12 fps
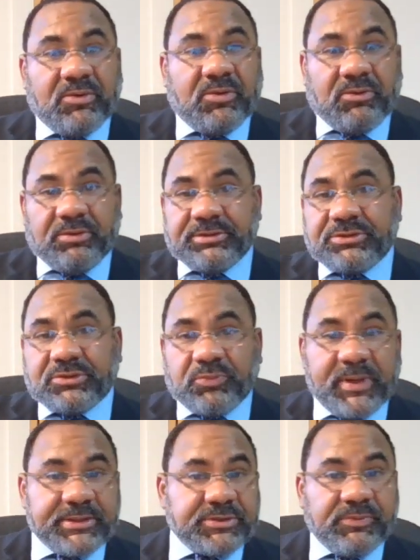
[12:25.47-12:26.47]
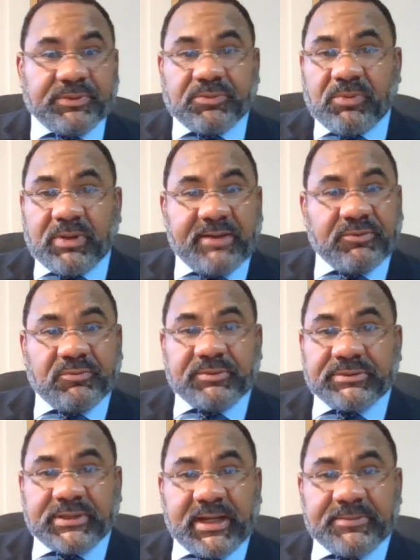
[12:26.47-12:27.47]
or switch with whatever
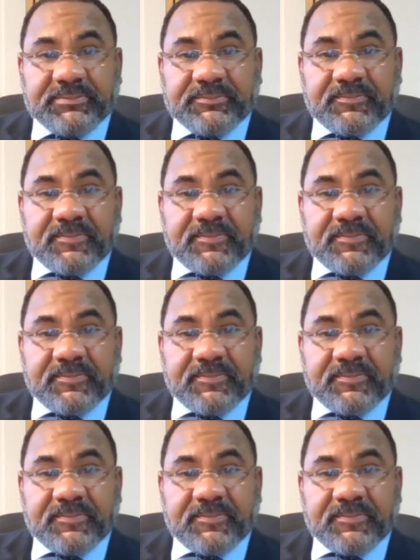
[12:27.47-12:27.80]
was cut.